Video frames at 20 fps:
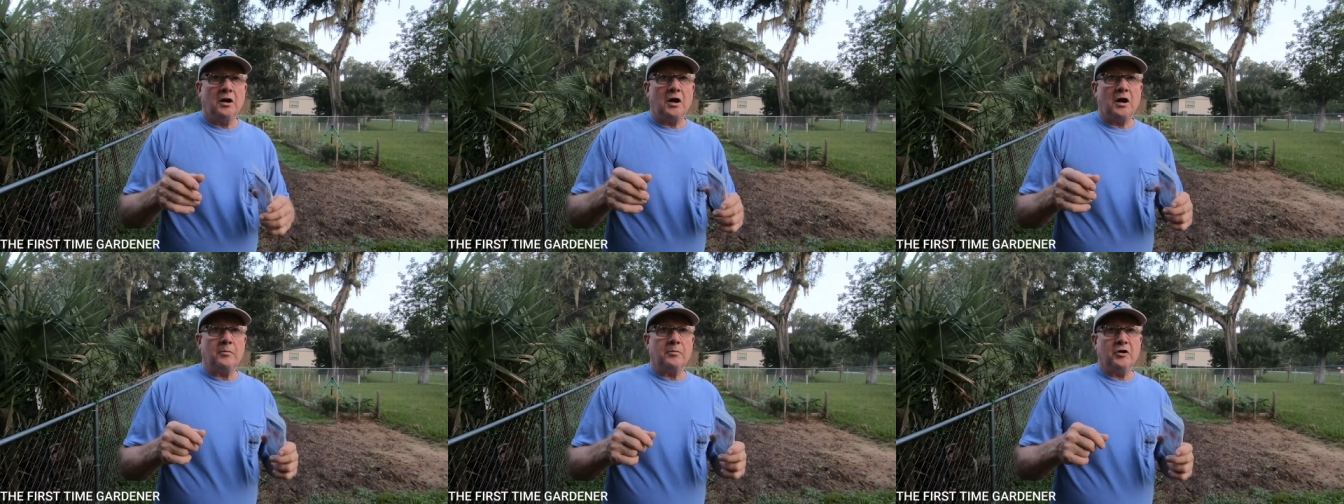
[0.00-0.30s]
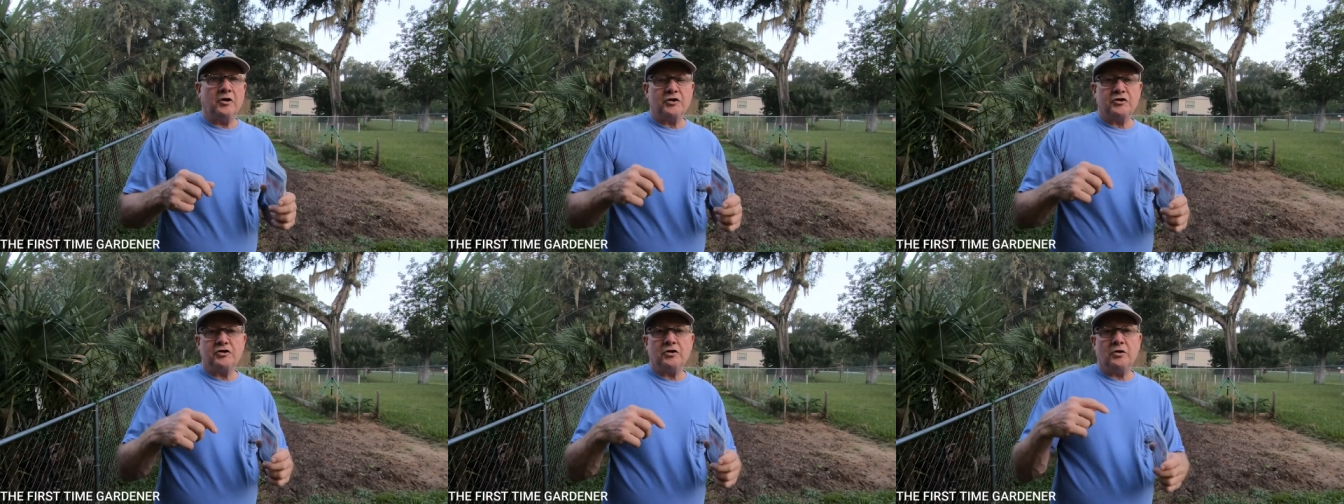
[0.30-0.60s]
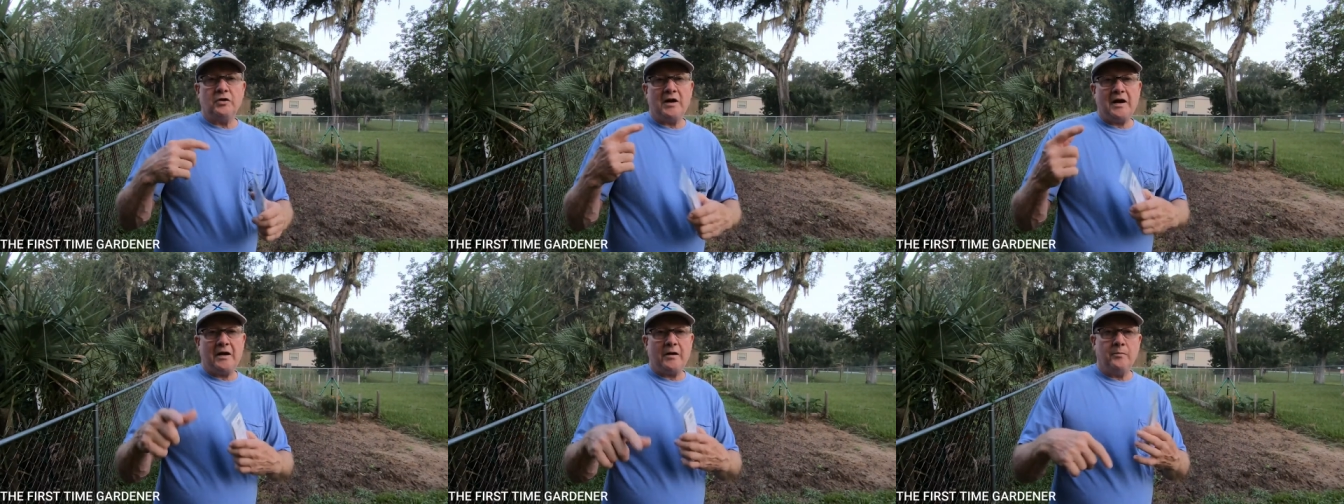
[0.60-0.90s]
I'm going to show
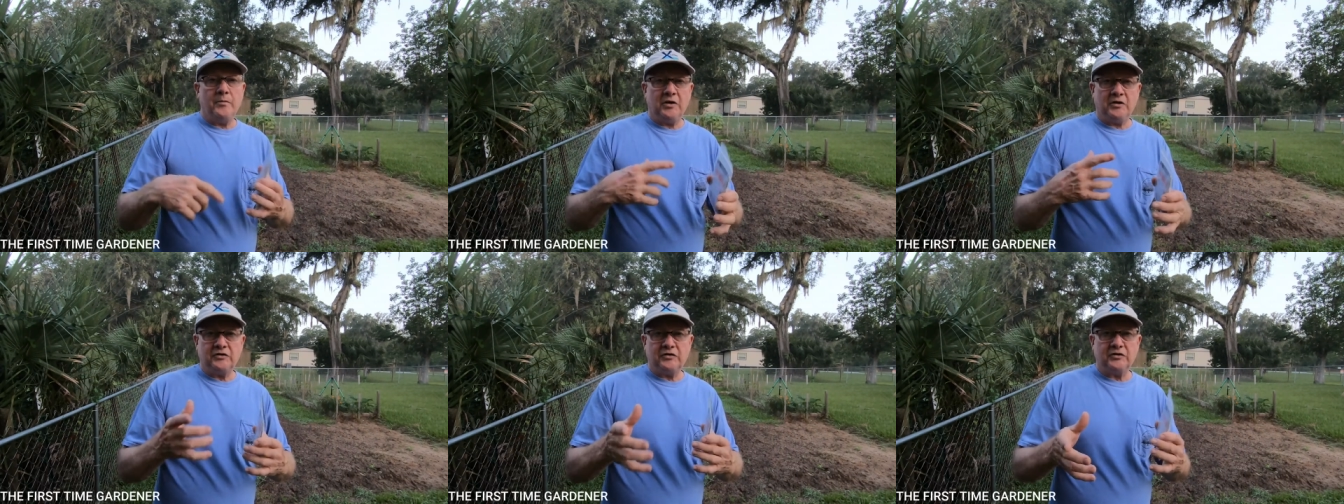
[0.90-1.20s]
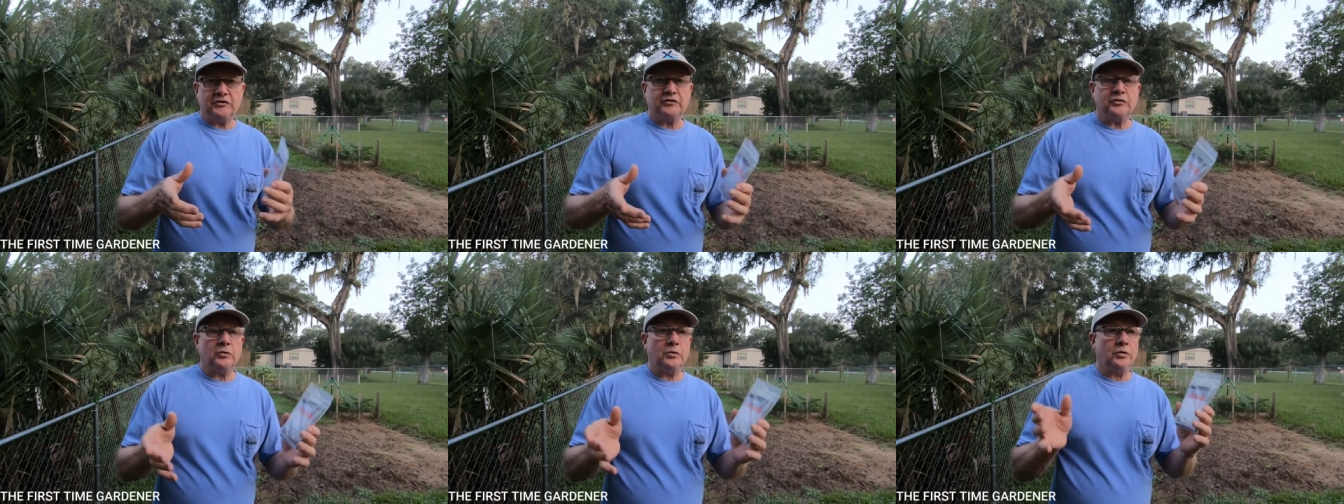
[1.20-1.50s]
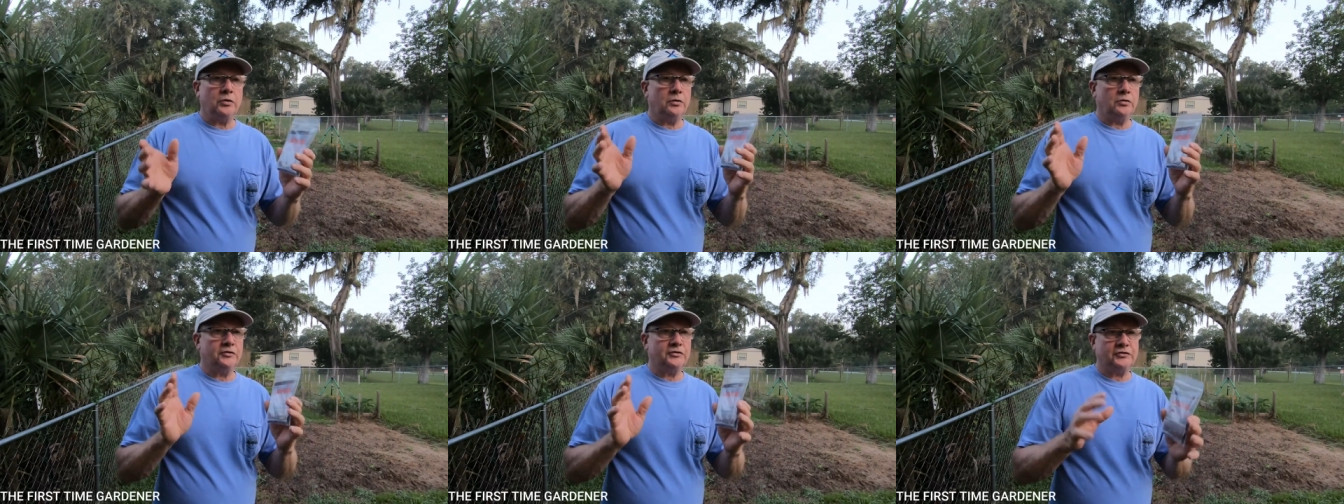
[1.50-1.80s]
you how to mix the
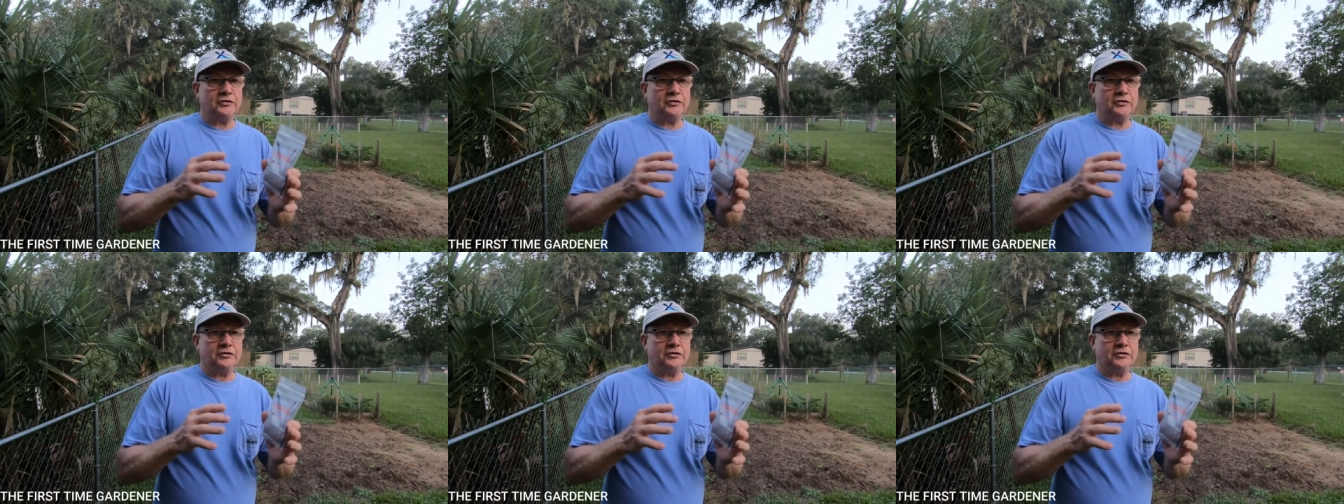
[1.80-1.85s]
soil,